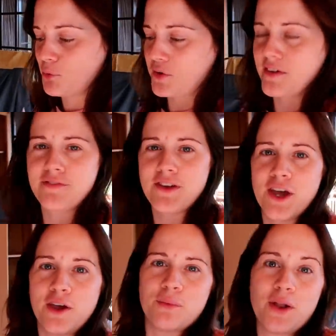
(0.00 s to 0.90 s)
something for
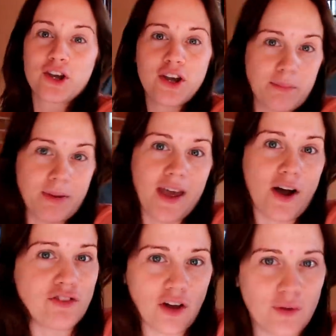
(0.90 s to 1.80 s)
you. Well, it could be.
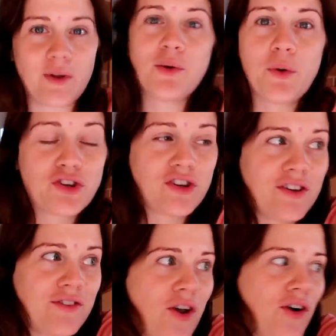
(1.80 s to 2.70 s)
I don't know when you're watching
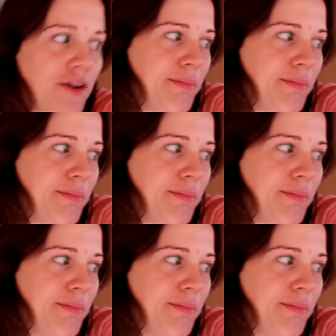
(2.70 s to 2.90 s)
this vlog,